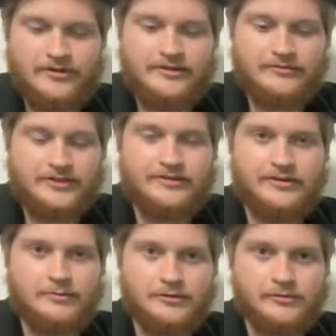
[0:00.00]
it with the dark
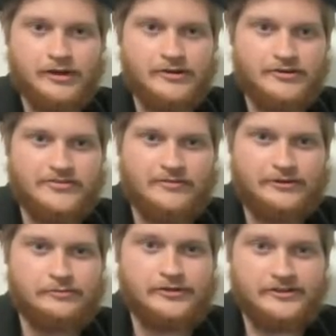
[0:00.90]
purple. I noticed that when I
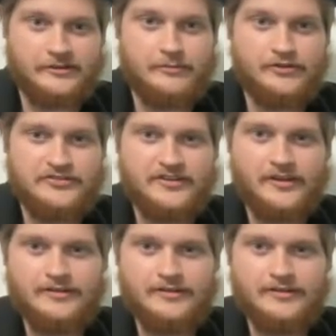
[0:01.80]
printed in blue today.